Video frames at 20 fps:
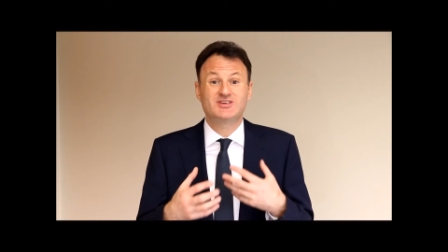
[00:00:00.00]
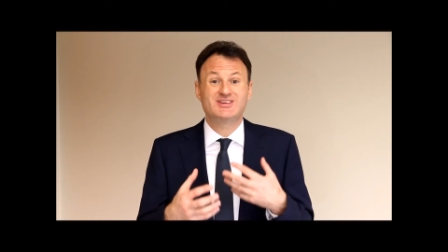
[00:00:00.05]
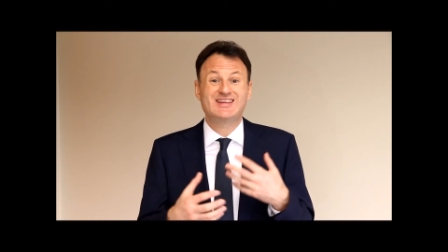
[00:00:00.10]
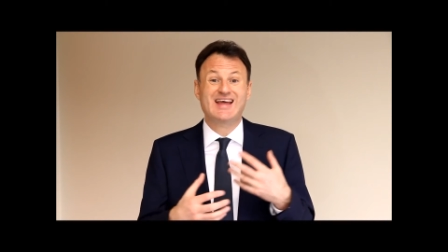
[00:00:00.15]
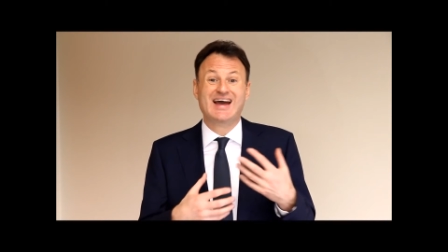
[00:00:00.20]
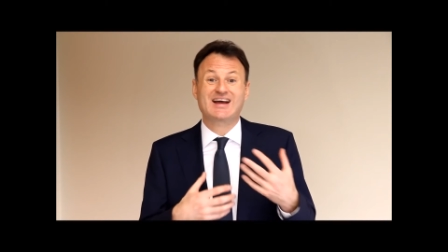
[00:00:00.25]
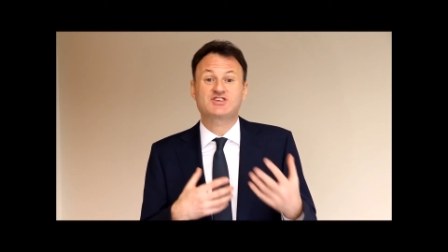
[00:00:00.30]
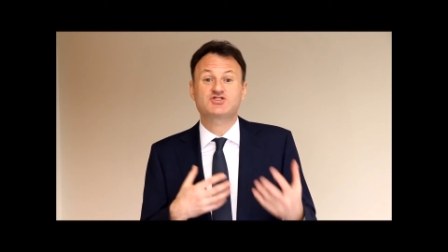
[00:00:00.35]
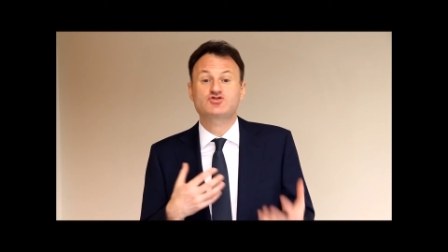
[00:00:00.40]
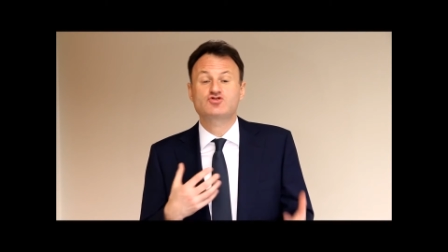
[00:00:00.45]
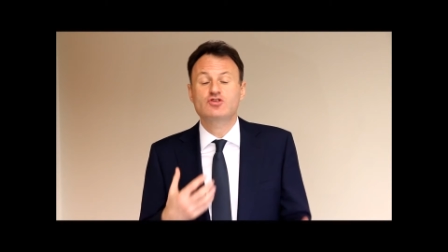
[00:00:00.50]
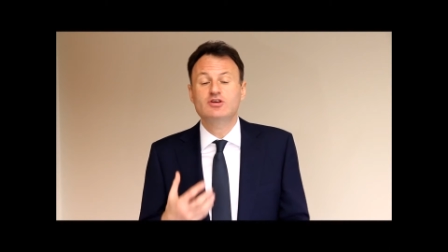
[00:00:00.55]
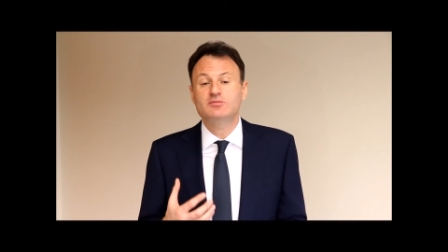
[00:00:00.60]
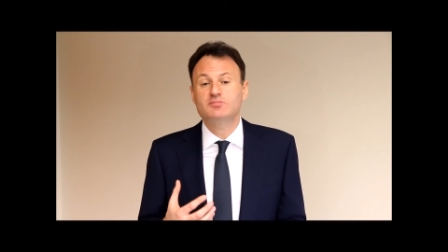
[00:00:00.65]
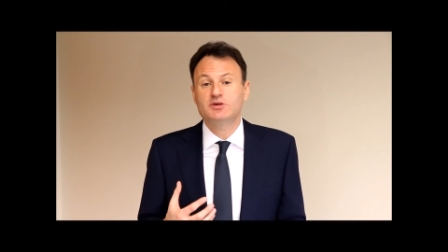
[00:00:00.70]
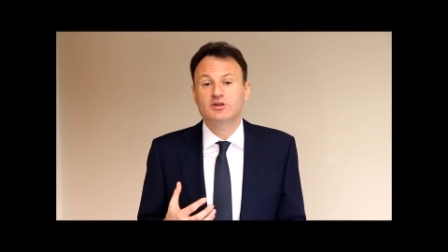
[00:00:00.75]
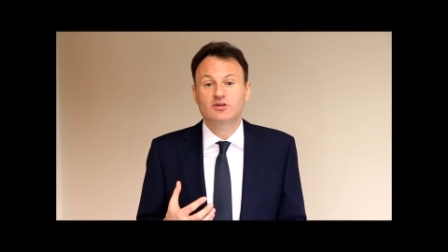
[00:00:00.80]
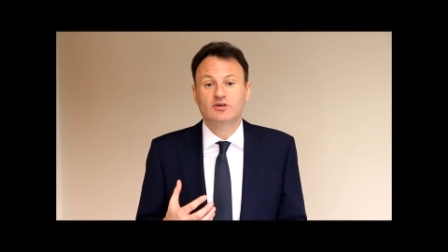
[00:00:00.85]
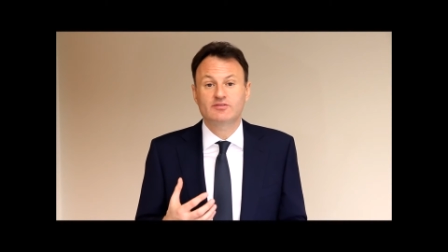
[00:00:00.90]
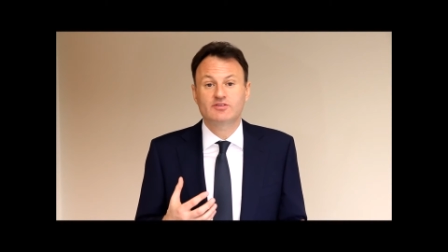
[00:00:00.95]
the tax
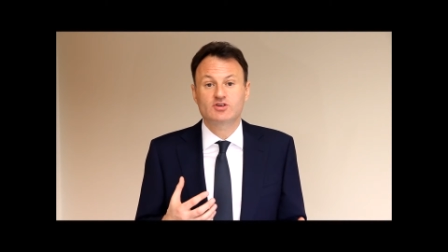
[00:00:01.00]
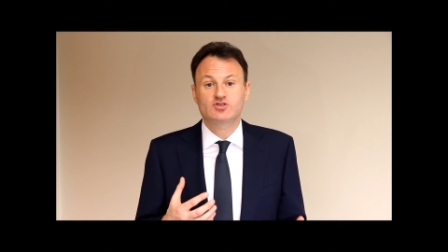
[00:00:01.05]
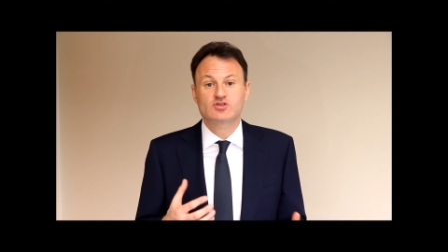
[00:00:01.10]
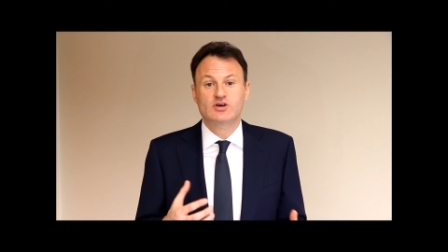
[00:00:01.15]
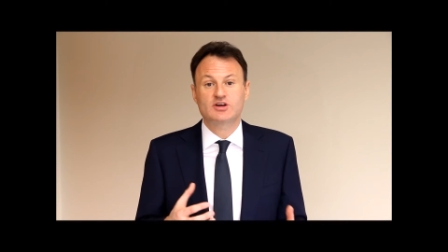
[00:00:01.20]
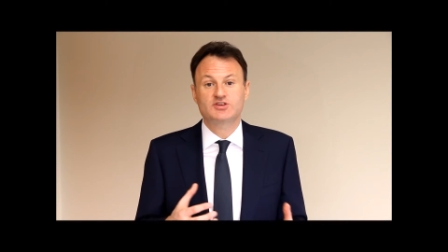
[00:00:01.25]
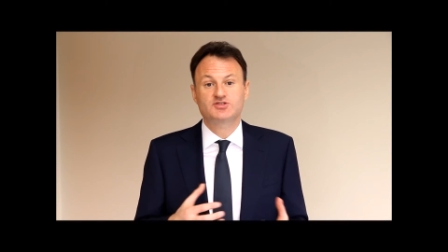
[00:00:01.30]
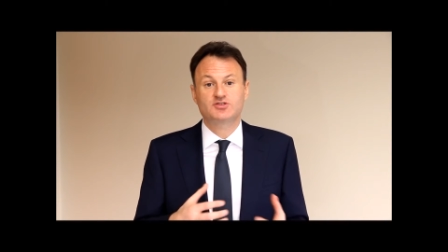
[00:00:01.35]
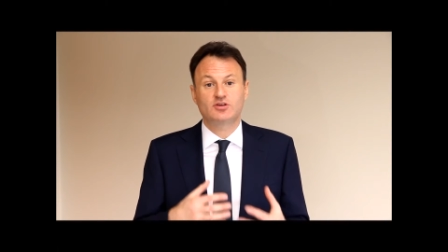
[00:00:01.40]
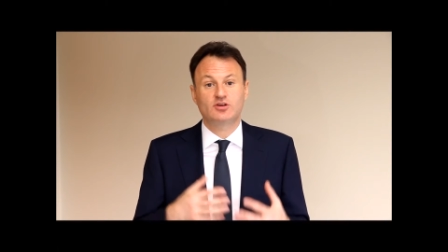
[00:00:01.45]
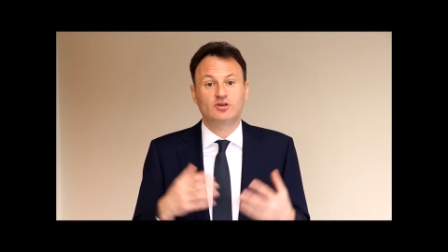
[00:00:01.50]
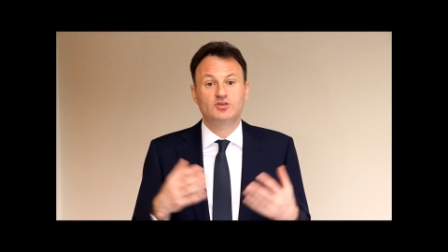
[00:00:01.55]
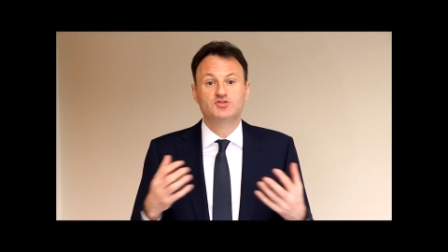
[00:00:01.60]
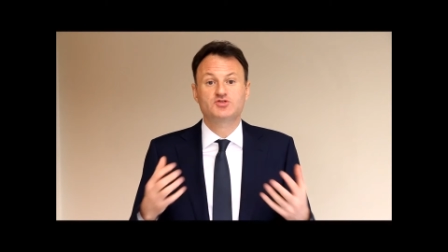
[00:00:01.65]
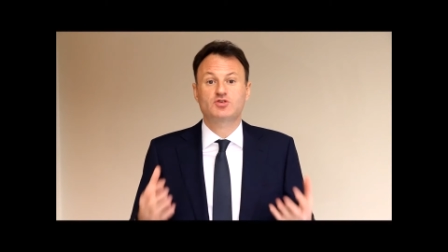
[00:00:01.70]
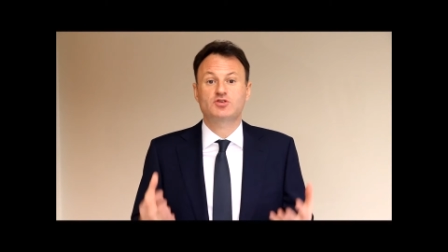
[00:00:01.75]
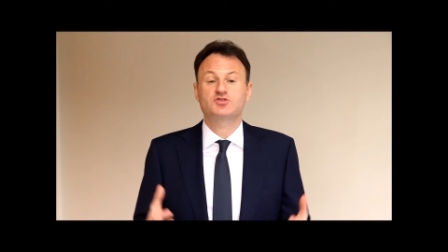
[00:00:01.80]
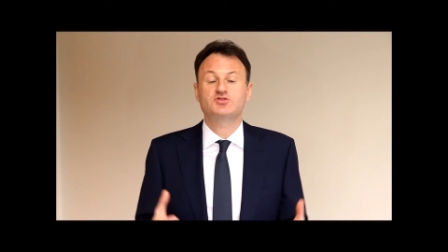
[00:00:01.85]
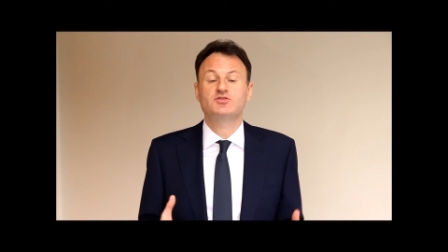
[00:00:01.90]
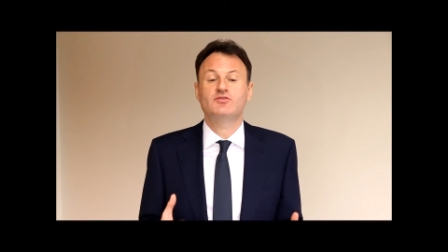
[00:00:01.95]
treatment of the trust, and all
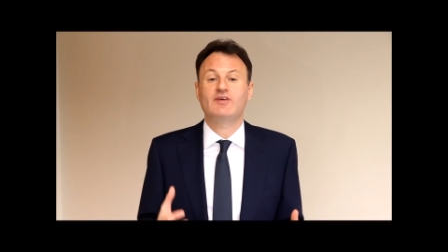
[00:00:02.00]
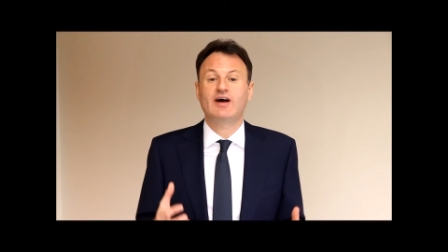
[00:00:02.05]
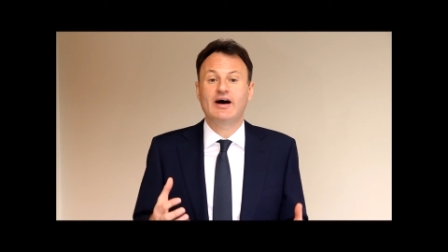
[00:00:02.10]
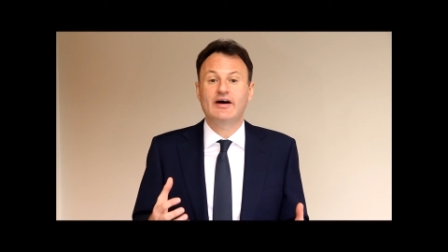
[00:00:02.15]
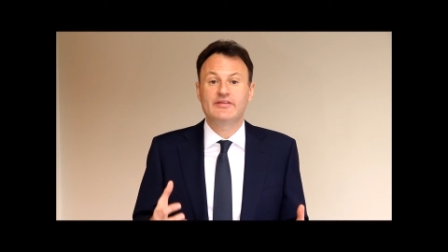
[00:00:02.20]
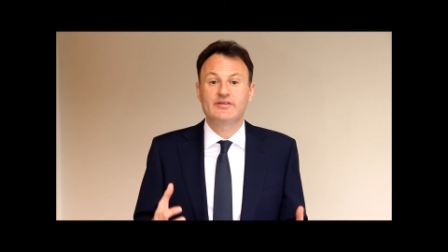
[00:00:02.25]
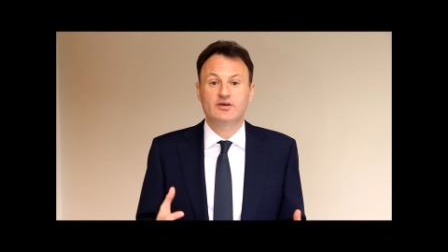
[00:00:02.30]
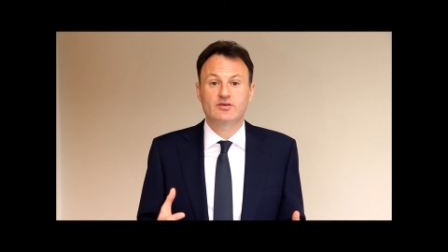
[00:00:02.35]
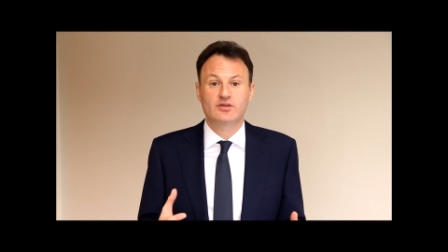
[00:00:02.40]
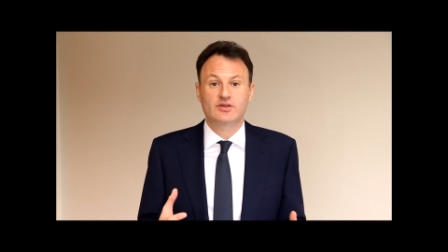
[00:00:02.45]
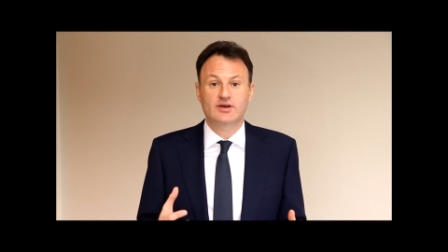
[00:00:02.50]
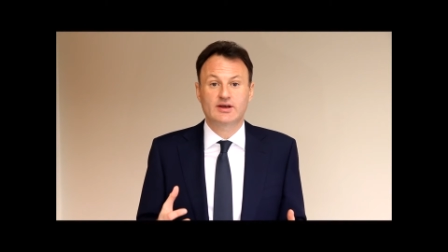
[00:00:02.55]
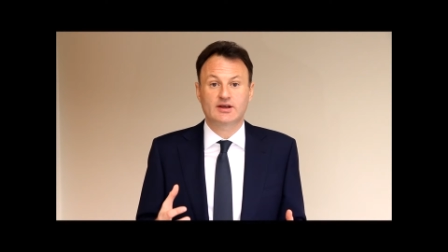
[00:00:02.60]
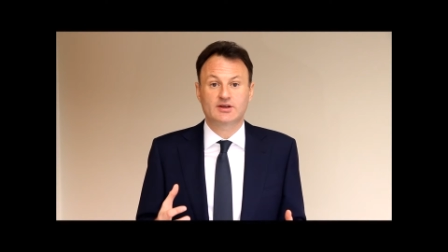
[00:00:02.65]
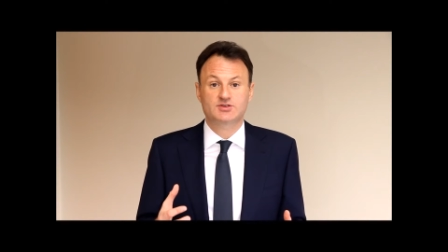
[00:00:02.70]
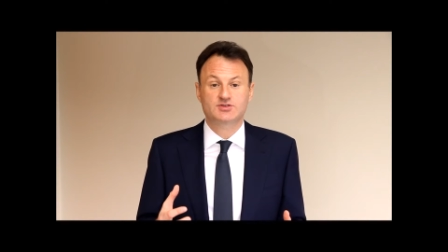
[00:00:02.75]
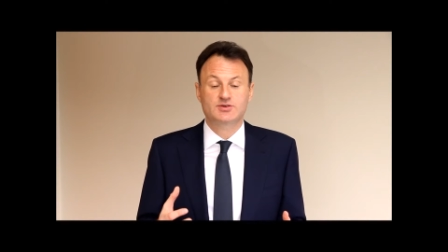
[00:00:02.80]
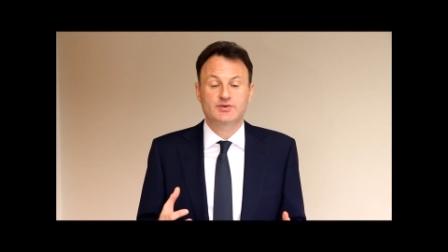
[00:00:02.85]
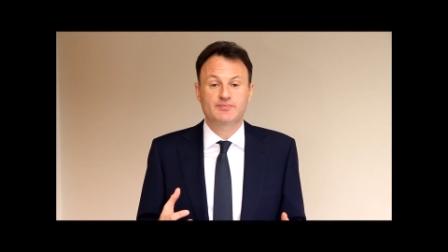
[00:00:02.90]
sorts of other things.